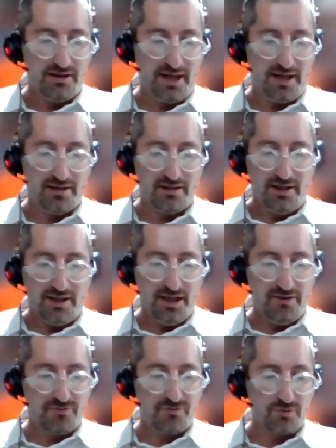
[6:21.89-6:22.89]
that
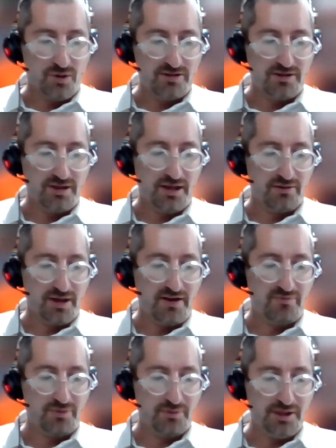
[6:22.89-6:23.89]
if for once they
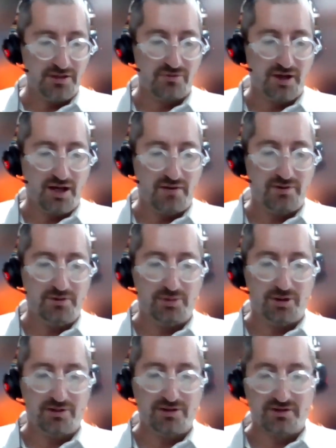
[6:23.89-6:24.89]
already have permission for Avram
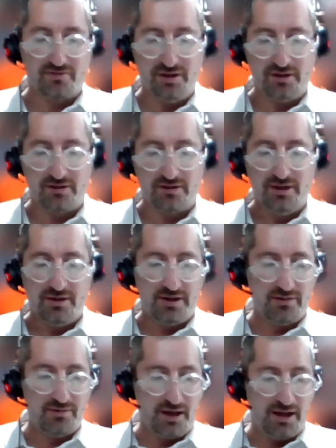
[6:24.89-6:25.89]
to purchase the field,
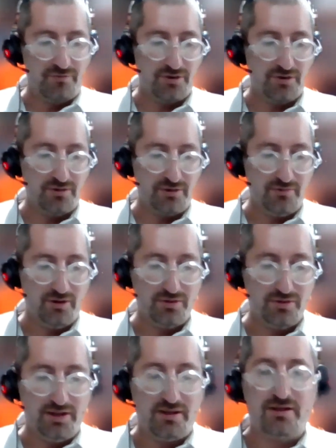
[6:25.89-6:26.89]
then Ephron,
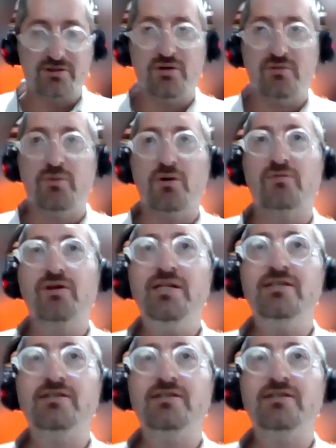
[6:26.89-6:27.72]
there's no more